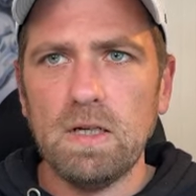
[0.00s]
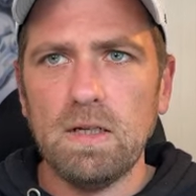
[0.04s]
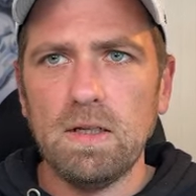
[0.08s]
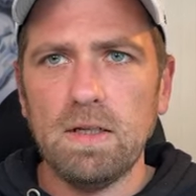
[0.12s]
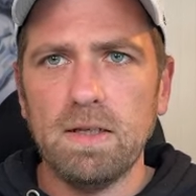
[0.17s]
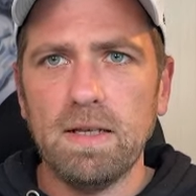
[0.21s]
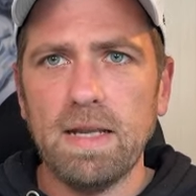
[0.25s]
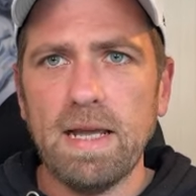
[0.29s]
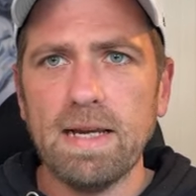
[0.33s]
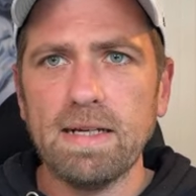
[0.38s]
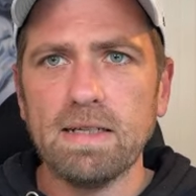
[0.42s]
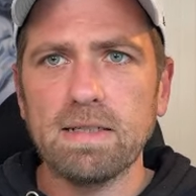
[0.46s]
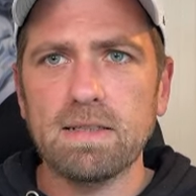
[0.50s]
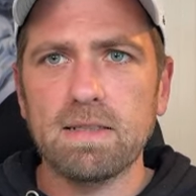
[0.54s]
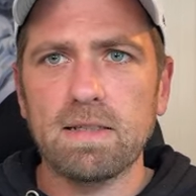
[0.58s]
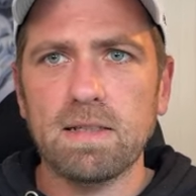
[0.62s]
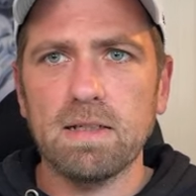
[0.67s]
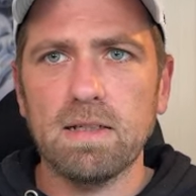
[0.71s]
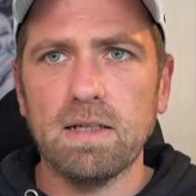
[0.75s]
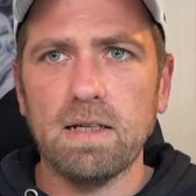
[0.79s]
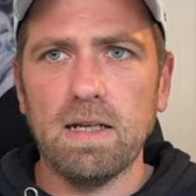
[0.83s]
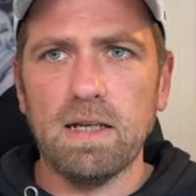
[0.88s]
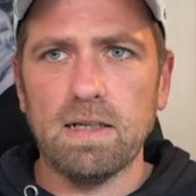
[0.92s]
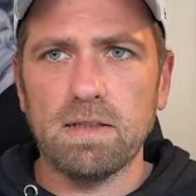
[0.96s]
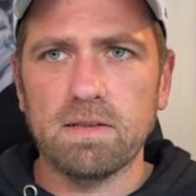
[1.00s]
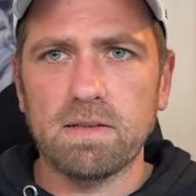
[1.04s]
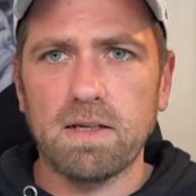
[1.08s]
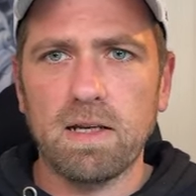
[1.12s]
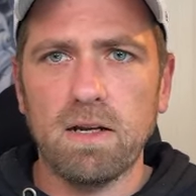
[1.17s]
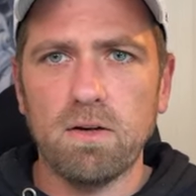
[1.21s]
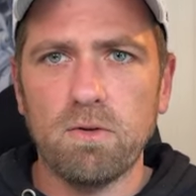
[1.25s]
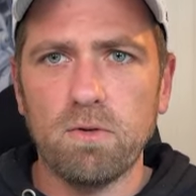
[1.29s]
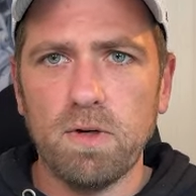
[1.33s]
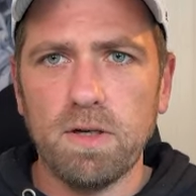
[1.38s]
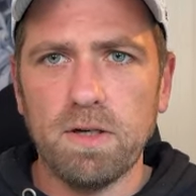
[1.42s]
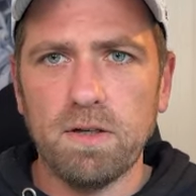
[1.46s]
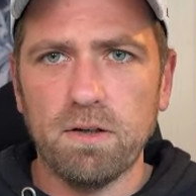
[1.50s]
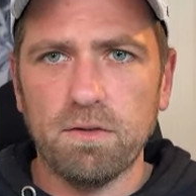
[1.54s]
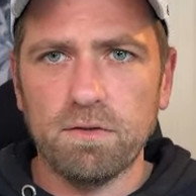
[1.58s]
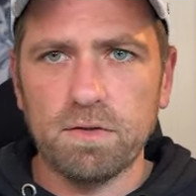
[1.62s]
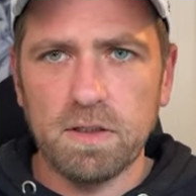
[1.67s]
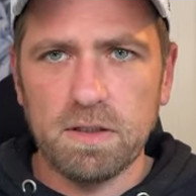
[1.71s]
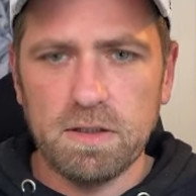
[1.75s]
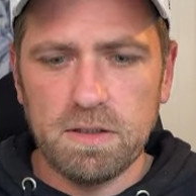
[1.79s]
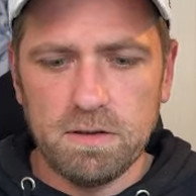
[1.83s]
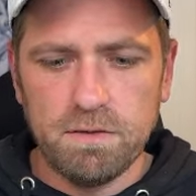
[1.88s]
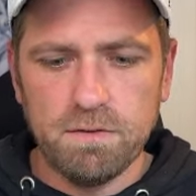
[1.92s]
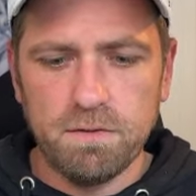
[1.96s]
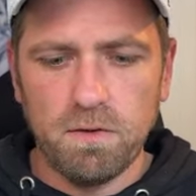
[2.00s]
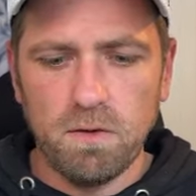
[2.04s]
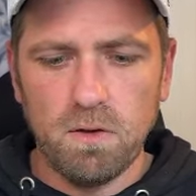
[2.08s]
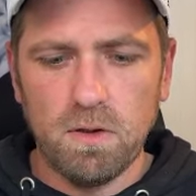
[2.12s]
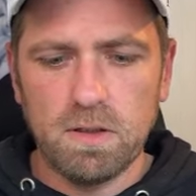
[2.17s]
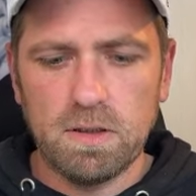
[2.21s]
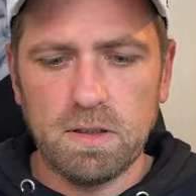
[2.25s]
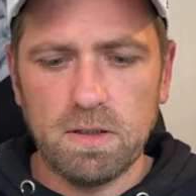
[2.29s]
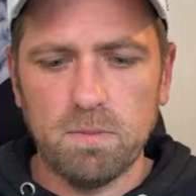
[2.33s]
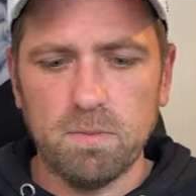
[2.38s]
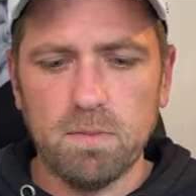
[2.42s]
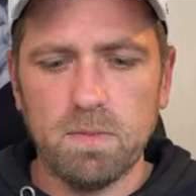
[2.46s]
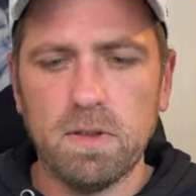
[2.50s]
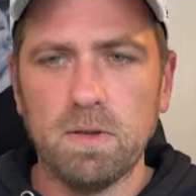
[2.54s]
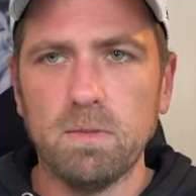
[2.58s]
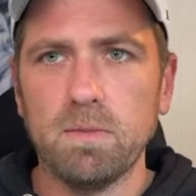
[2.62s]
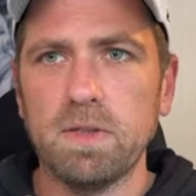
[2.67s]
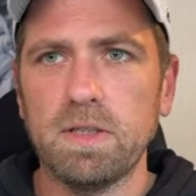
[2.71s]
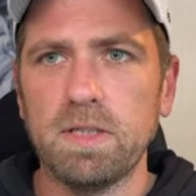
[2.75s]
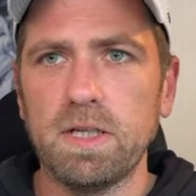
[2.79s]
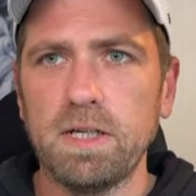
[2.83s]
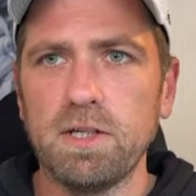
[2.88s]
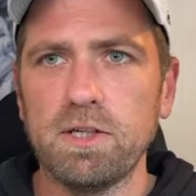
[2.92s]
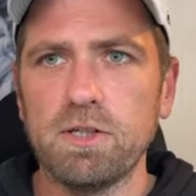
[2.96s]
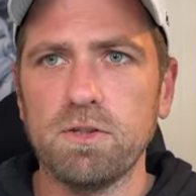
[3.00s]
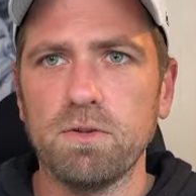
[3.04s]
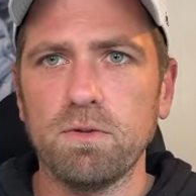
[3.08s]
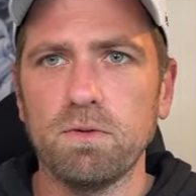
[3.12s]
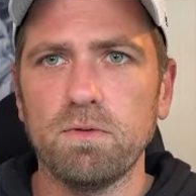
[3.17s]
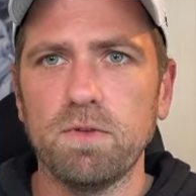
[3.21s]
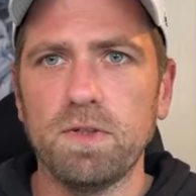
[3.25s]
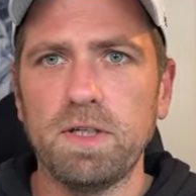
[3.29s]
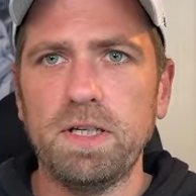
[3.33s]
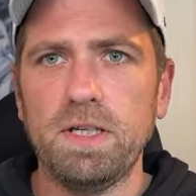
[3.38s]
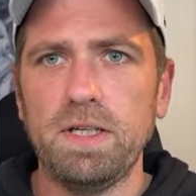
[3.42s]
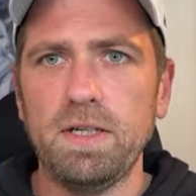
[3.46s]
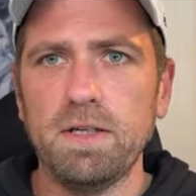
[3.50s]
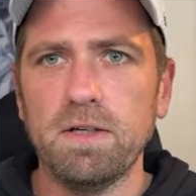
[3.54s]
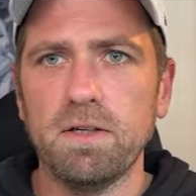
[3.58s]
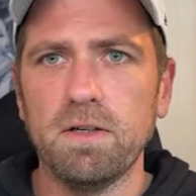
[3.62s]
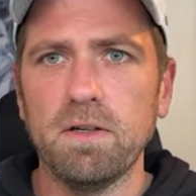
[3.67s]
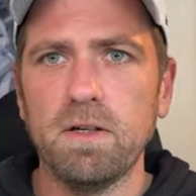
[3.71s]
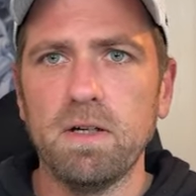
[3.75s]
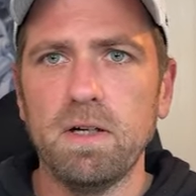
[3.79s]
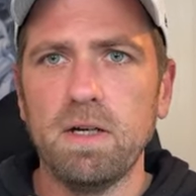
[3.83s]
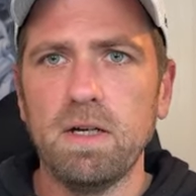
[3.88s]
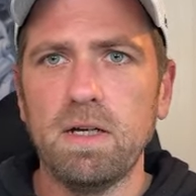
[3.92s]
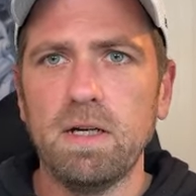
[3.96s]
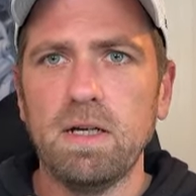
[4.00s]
Next, let's get rid of the default implementation over here